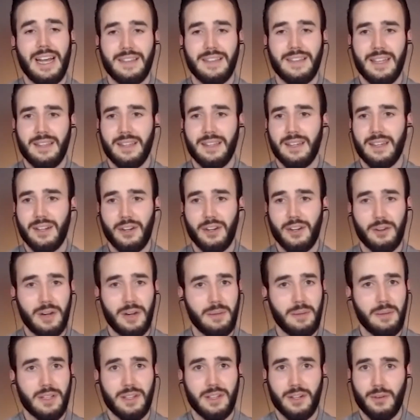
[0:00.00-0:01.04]
and then the
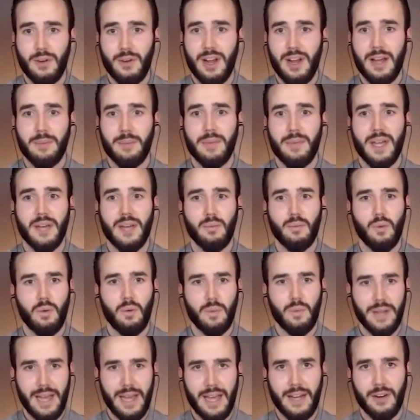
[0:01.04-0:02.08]
creme de la creme,
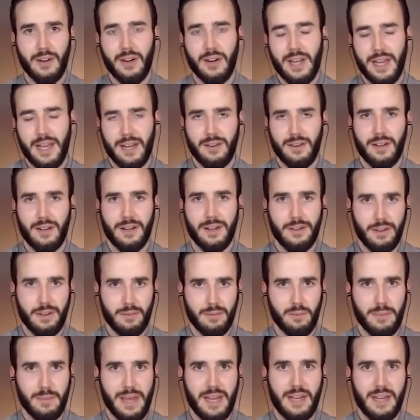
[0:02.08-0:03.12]
and what we hang our hat on
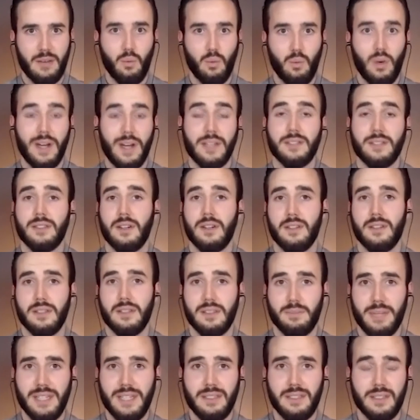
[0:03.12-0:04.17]
at Urban Mana and why I
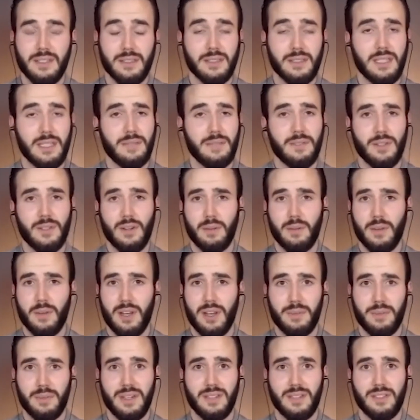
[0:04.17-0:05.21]
started this business, even though
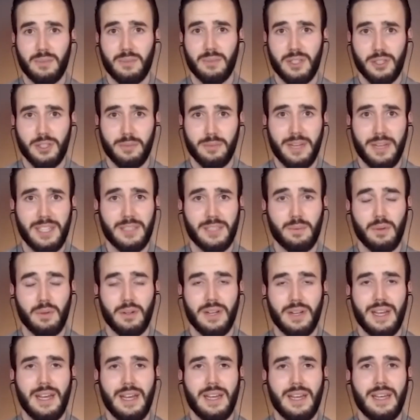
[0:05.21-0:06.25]
I'm not a medicinal mushroom
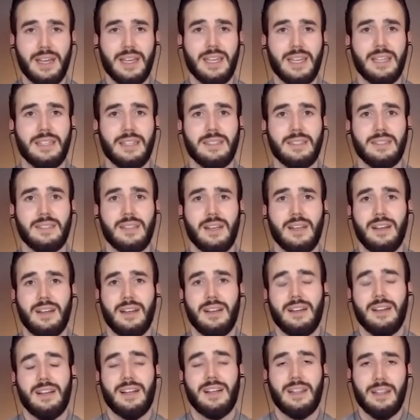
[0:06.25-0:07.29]
expert, is
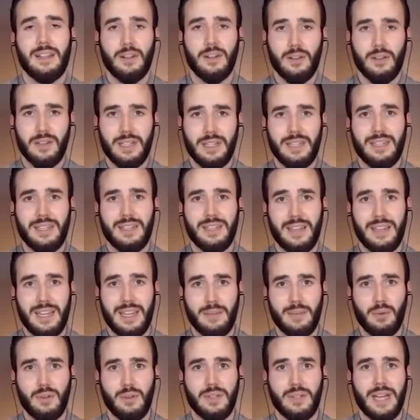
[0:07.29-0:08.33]
clearly
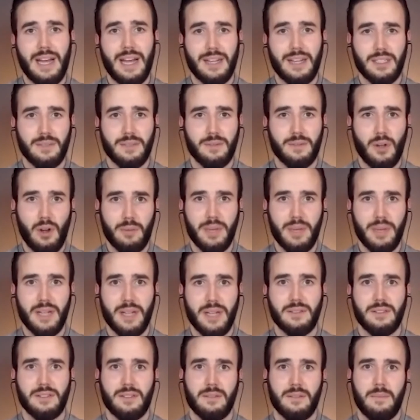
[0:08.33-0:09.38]
labeled active
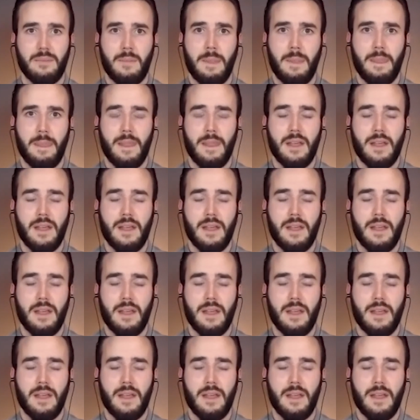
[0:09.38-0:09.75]
compounds.